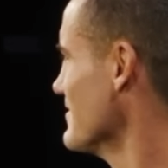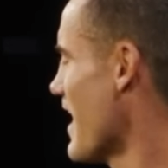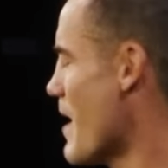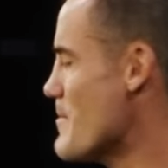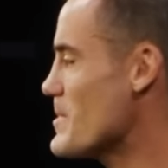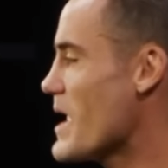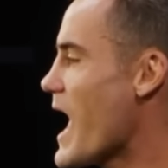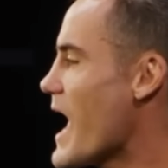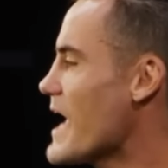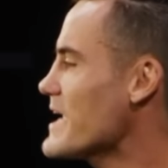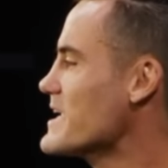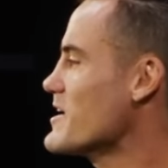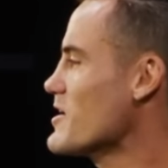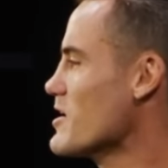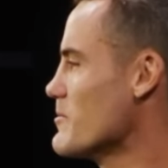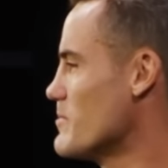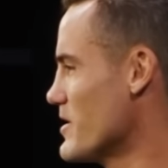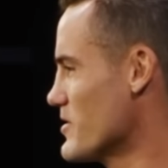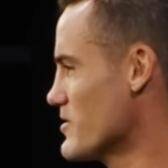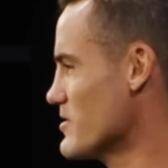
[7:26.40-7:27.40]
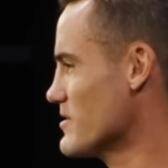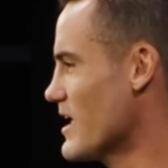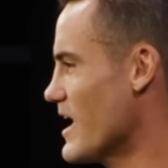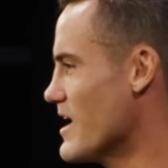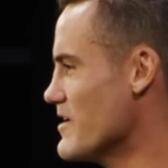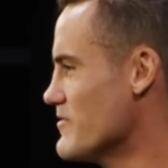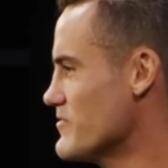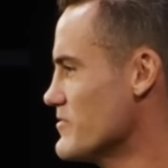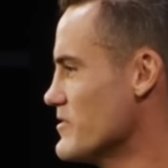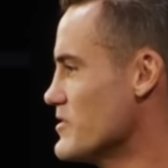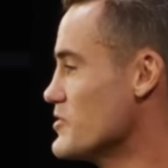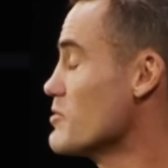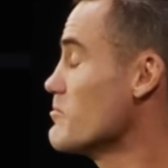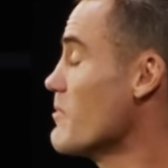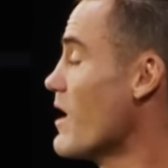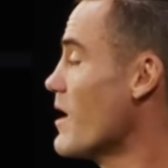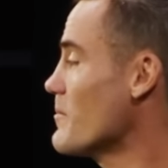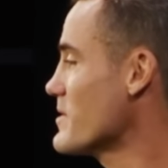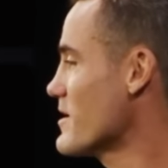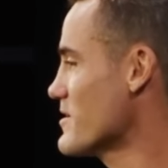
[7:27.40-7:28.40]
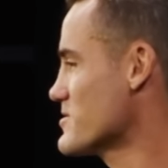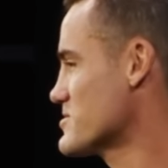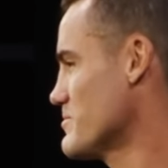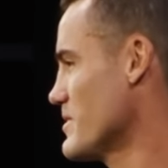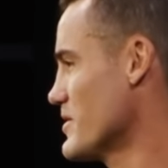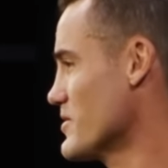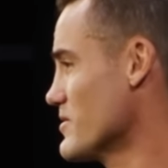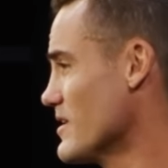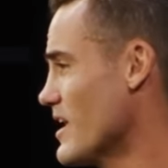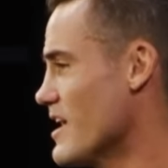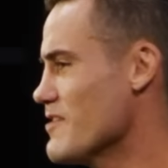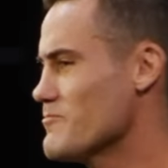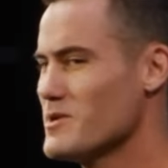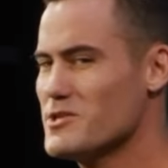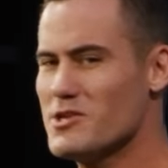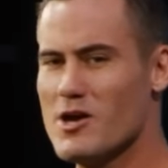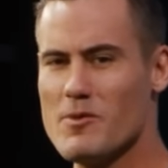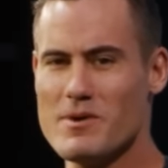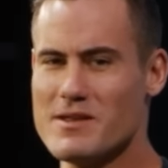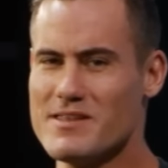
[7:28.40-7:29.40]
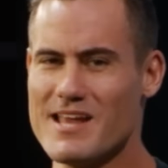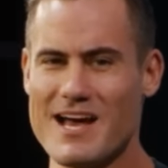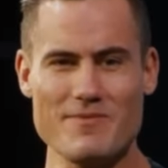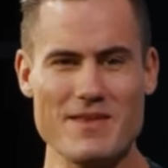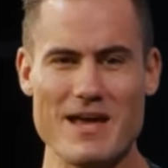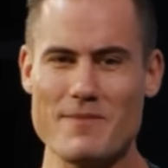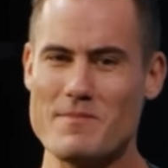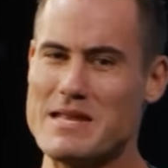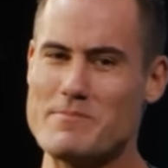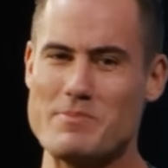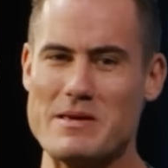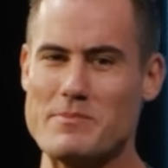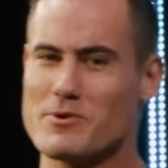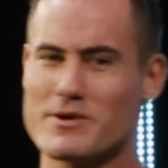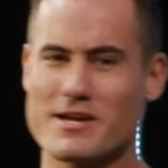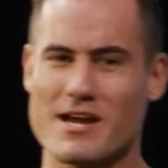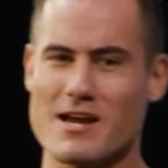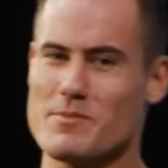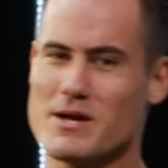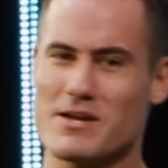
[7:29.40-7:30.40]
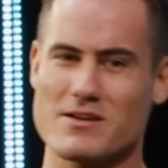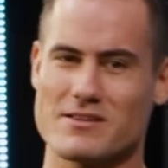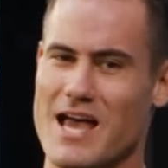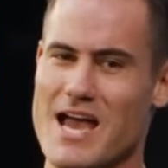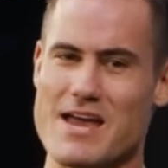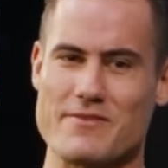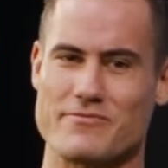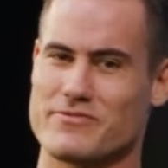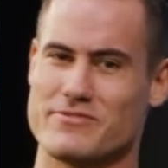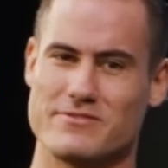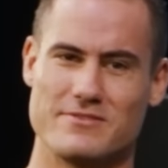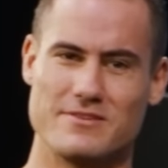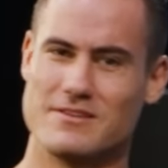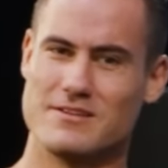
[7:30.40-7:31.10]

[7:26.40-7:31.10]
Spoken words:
I mean, I care about your life. Your mom cares about your life. But not that many people care about your life.